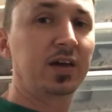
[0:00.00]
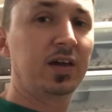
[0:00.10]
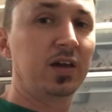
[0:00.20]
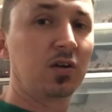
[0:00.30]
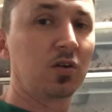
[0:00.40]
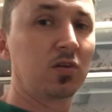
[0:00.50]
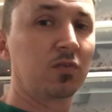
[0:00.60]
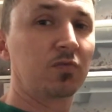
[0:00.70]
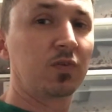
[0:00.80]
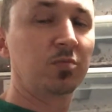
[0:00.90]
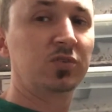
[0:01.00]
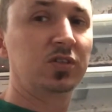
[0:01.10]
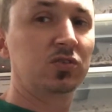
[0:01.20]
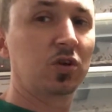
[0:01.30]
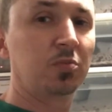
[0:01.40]
here from
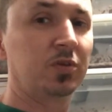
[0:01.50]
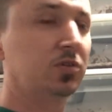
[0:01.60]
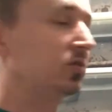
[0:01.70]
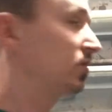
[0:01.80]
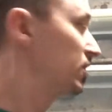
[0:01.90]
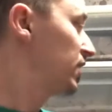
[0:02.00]
Sea Serpents,